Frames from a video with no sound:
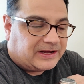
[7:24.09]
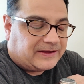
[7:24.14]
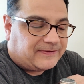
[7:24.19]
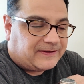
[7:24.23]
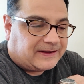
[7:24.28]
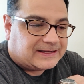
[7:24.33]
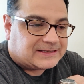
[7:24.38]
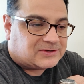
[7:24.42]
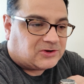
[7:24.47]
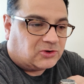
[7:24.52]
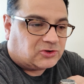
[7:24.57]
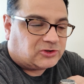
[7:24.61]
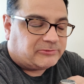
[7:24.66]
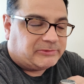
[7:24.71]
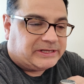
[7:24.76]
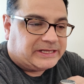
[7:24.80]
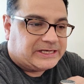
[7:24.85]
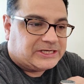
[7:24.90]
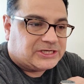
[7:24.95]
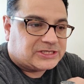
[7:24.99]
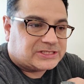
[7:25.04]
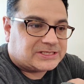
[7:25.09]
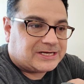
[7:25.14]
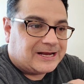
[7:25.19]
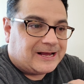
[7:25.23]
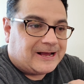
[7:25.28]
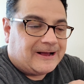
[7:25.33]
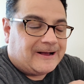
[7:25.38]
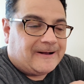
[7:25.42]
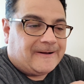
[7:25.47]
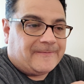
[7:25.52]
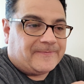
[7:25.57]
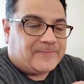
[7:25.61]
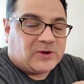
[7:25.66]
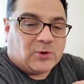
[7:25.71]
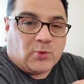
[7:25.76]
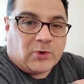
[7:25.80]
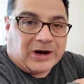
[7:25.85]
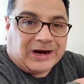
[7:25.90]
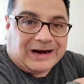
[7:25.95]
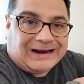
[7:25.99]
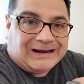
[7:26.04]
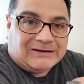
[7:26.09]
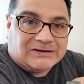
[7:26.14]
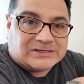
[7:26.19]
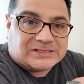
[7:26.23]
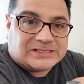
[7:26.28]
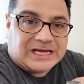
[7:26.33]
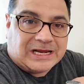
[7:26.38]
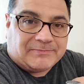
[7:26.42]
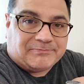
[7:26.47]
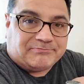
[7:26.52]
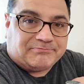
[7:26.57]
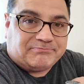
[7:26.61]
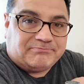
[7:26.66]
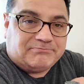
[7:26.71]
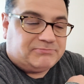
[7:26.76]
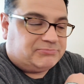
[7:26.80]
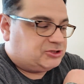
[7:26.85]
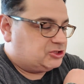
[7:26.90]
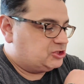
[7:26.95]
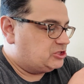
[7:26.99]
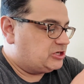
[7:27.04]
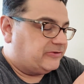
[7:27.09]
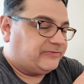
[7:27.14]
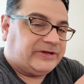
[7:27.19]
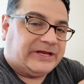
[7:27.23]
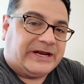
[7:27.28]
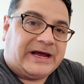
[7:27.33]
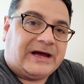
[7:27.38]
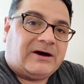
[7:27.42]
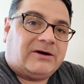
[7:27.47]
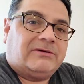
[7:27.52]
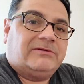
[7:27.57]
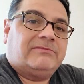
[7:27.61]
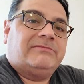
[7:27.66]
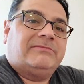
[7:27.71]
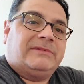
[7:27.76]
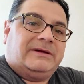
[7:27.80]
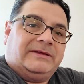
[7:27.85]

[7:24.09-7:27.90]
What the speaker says: I think it's ultimately just the warehouse that shoved it out.